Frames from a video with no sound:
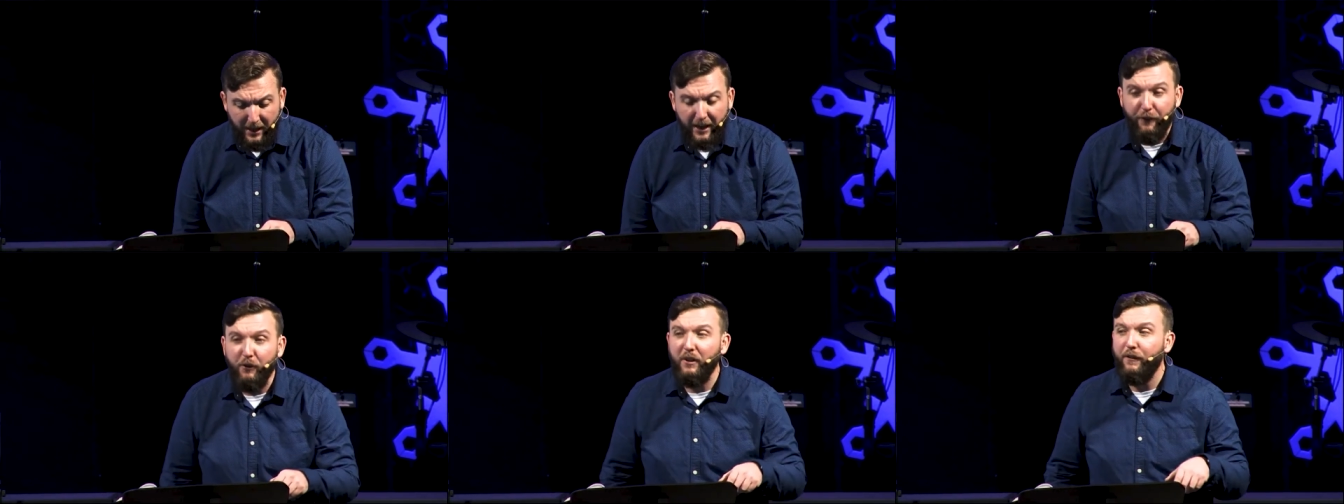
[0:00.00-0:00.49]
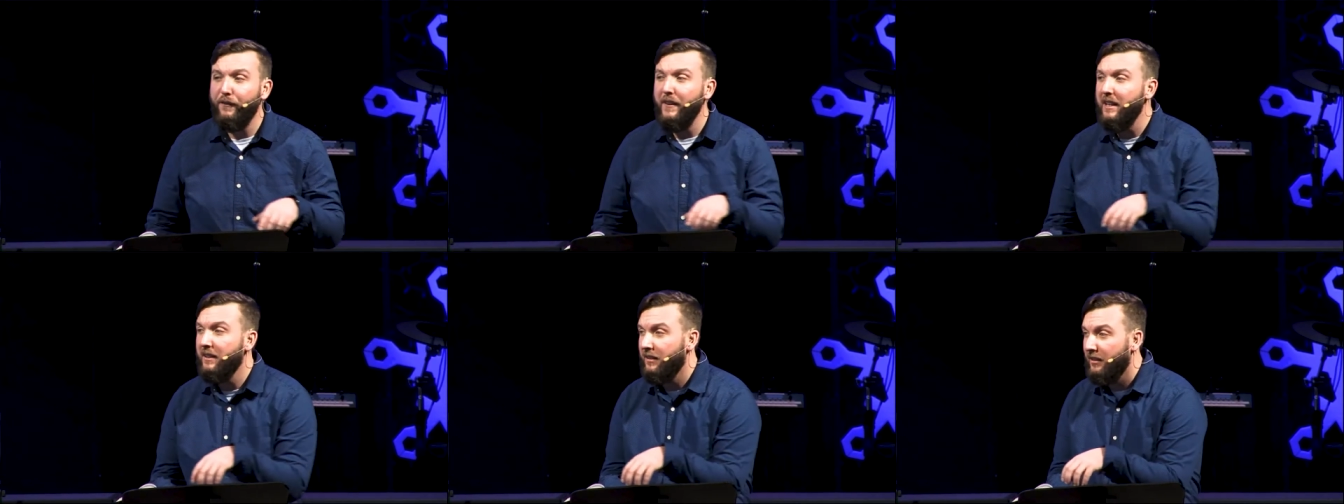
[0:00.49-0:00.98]
If we
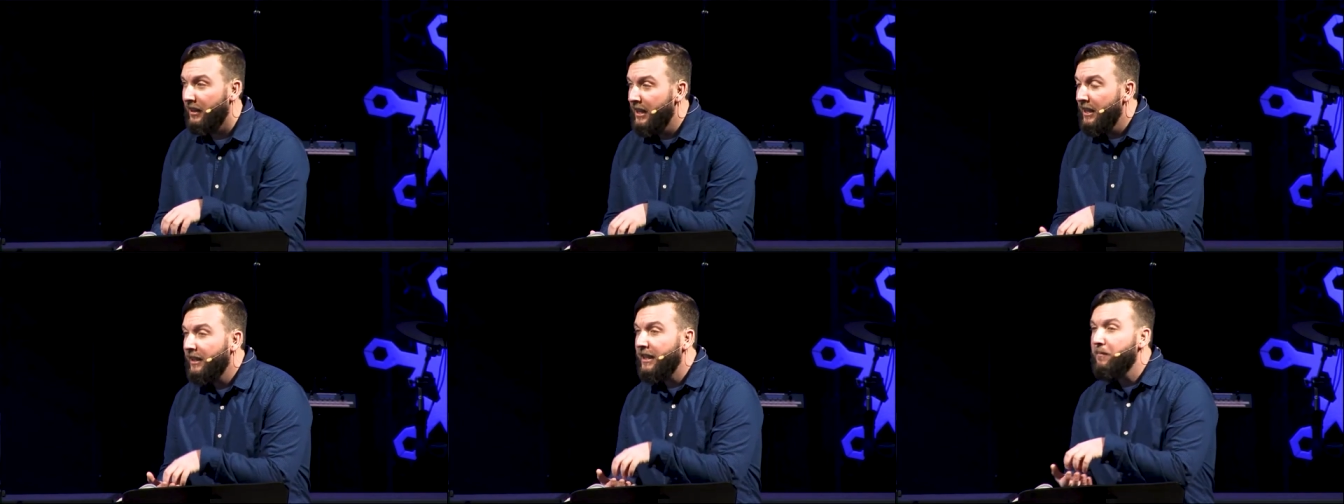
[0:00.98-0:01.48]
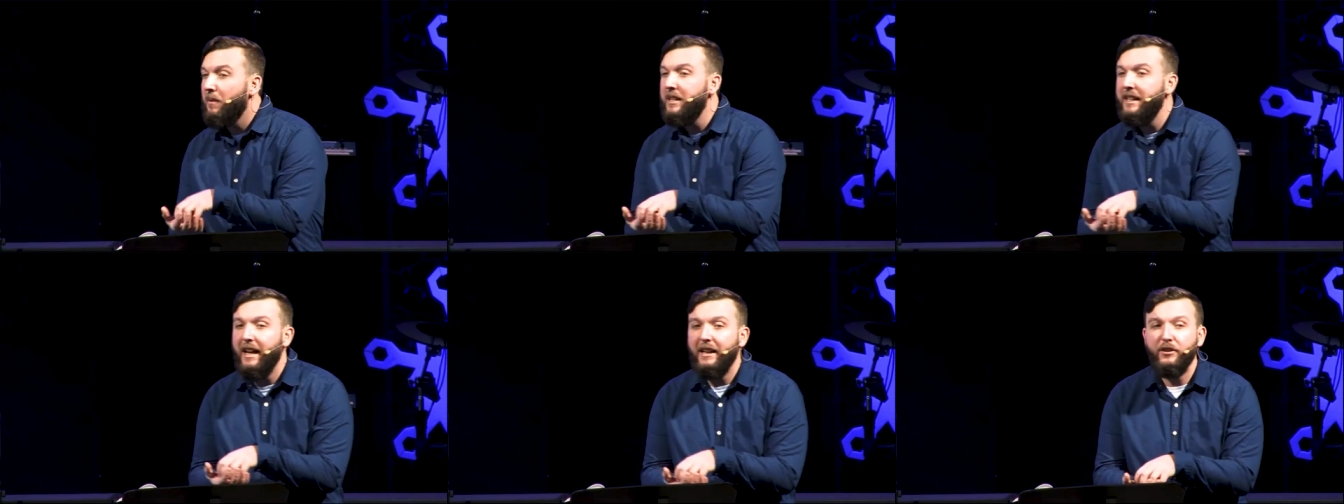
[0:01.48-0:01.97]
feel like
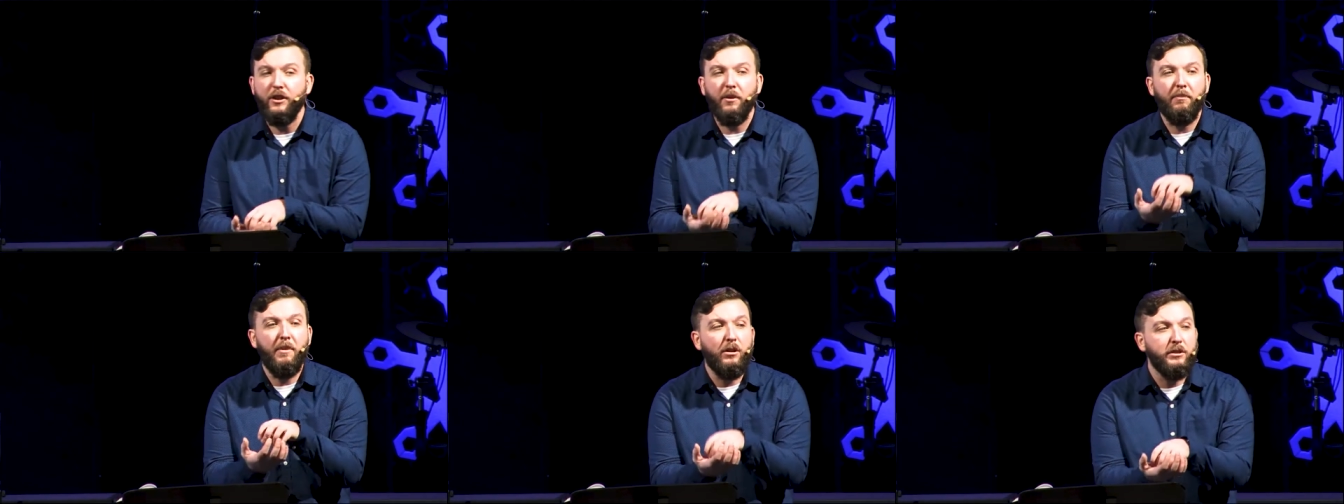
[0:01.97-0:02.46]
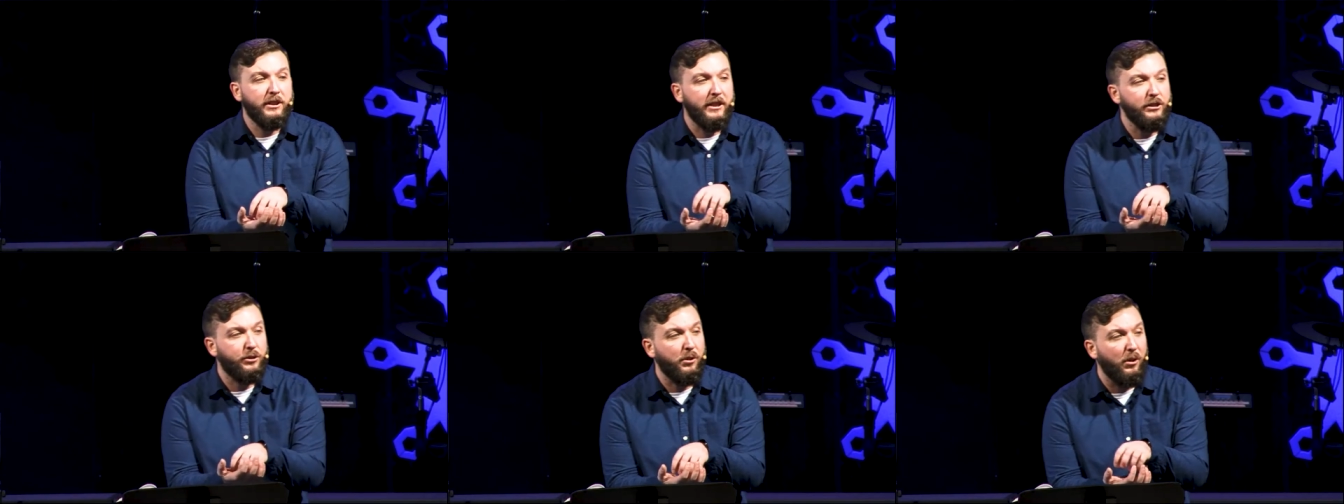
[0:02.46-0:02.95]
money has the most
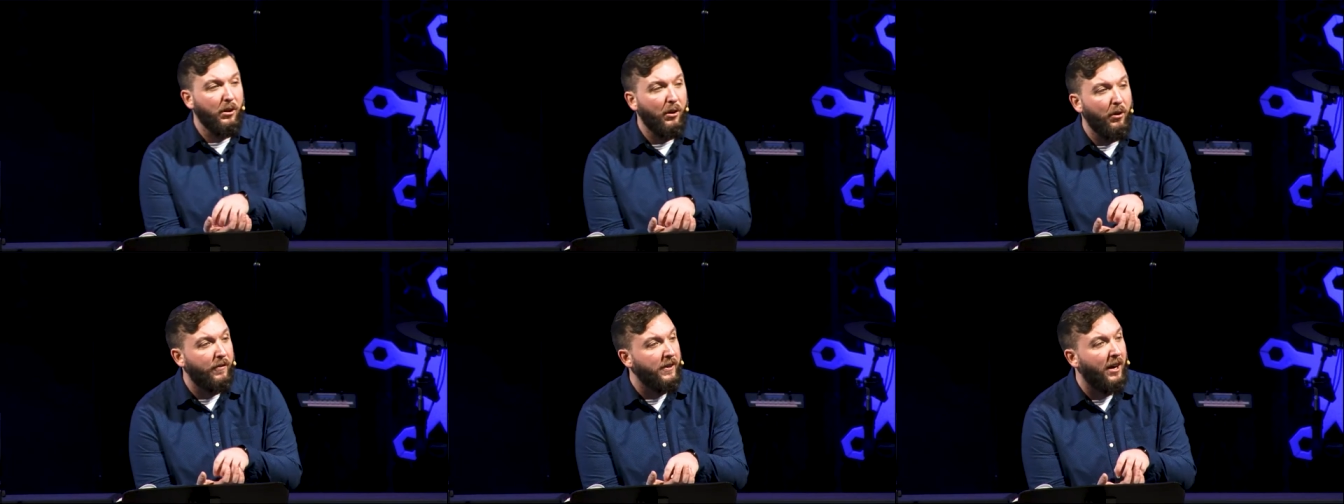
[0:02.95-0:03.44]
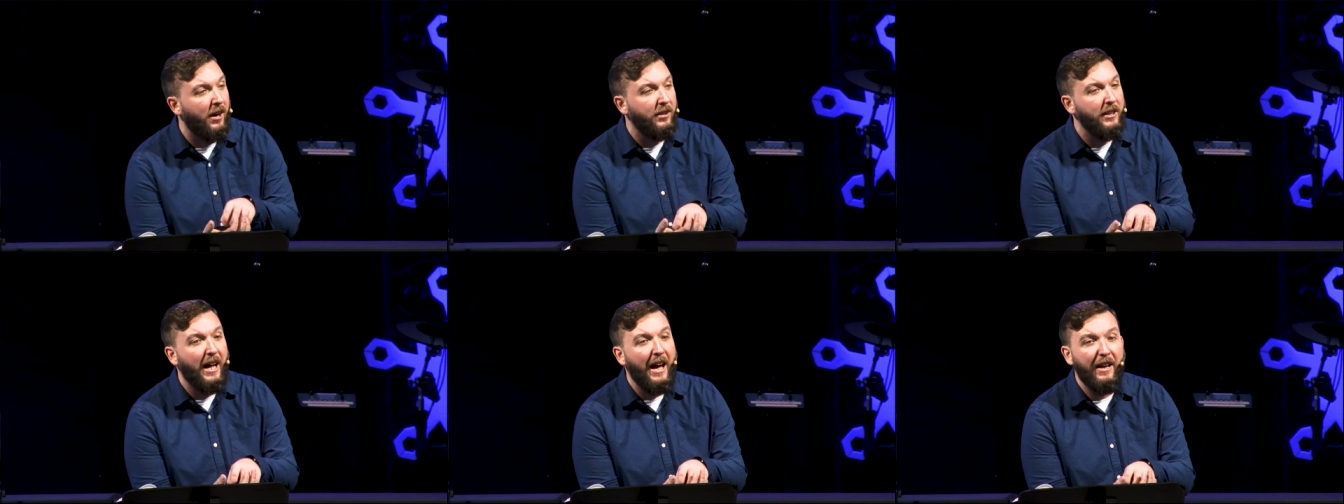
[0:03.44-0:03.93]
control over
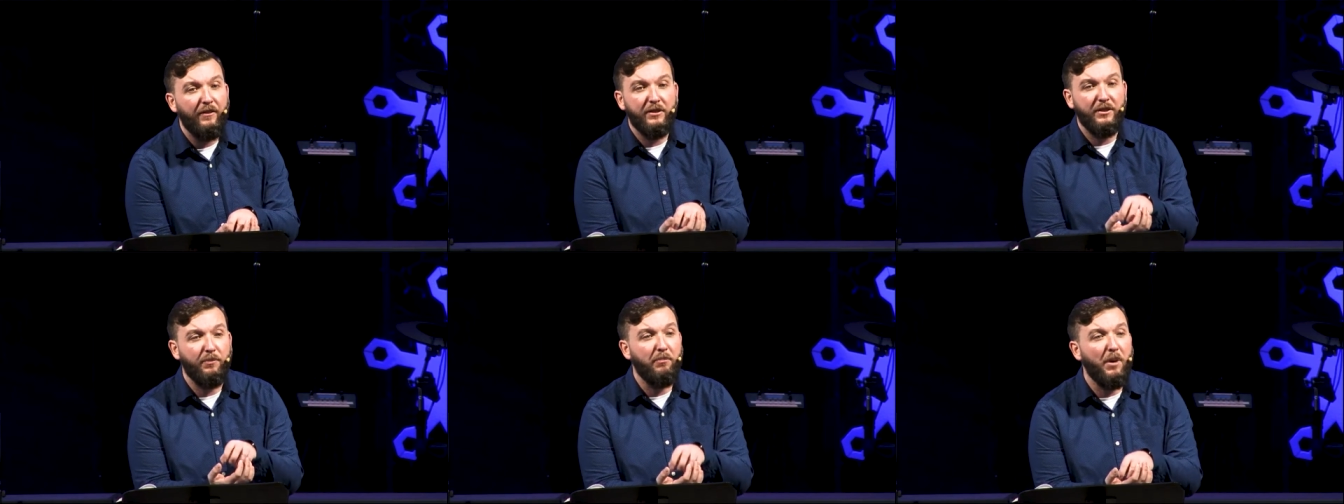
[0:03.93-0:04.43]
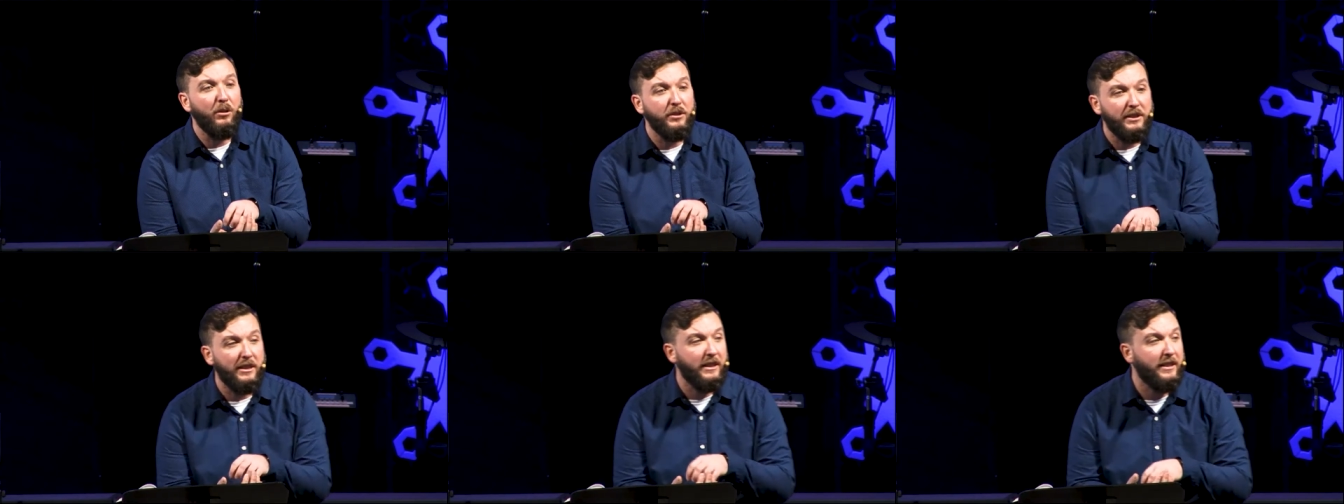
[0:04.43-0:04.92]
our lives
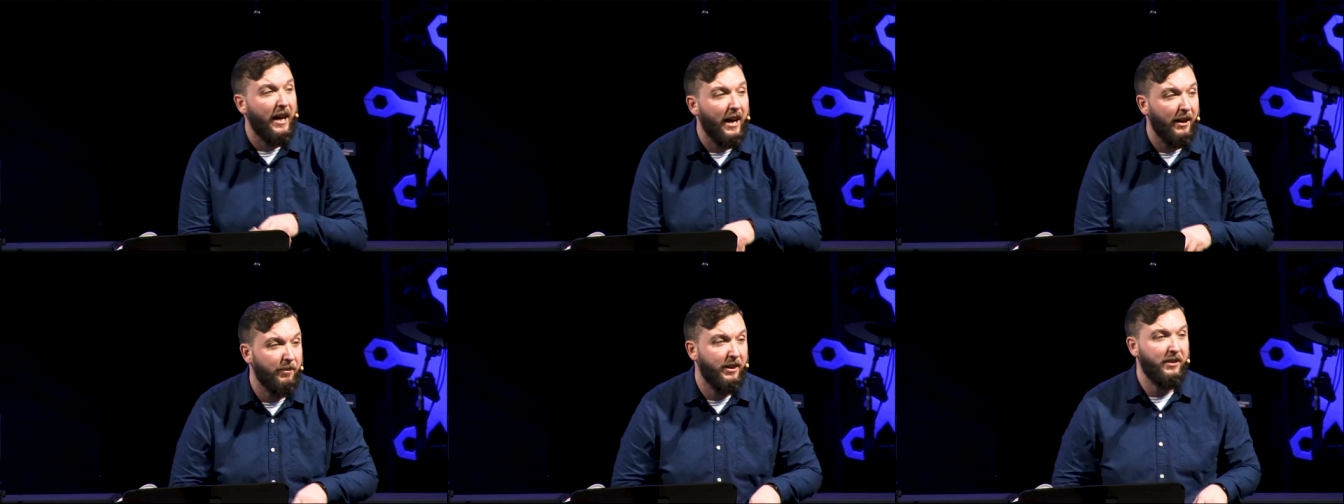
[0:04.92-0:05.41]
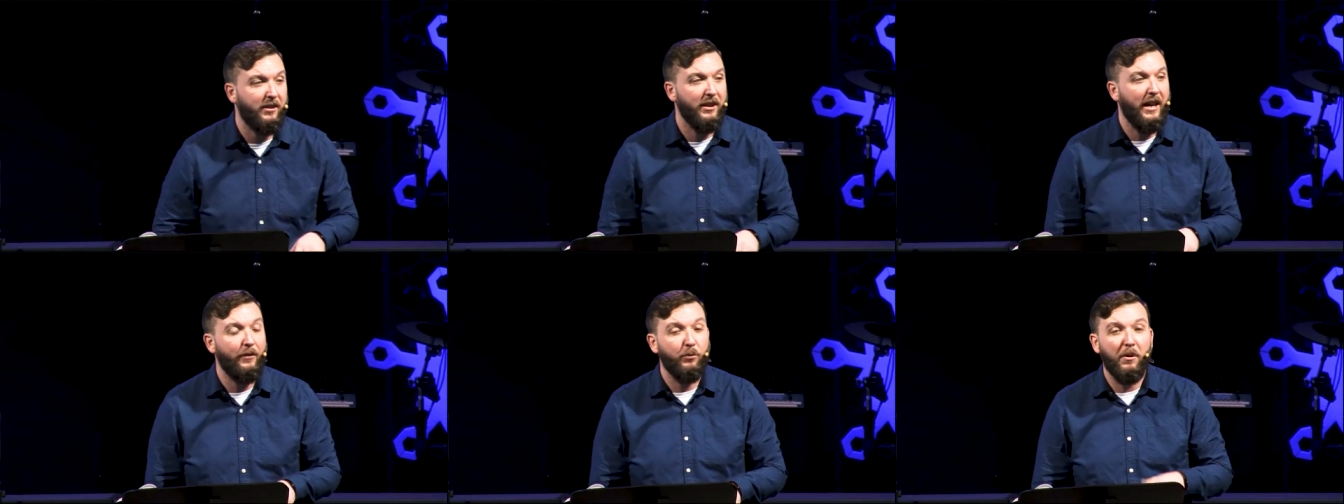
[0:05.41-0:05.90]
most of the time in our
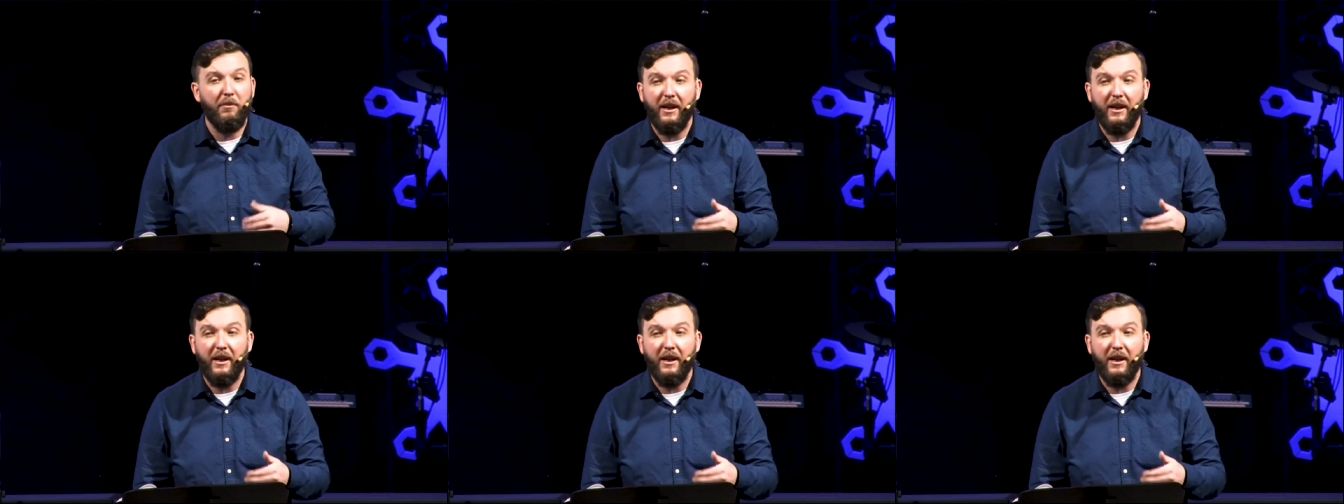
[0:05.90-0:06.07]
lives, well,